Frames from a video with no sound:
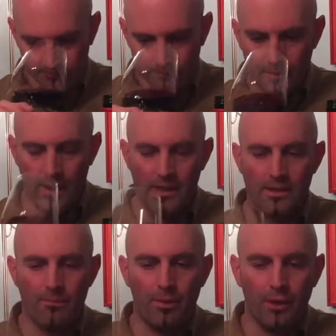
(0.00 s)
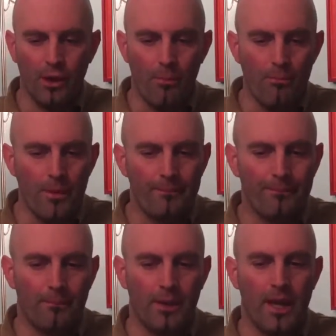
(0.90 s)
nice
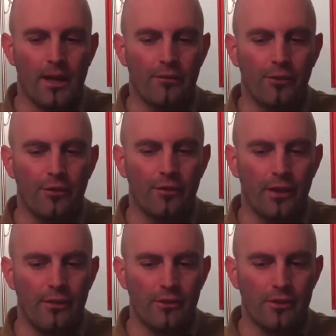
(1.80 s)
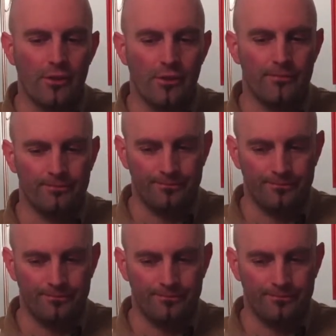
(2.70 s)
plum black fruit flavours to it.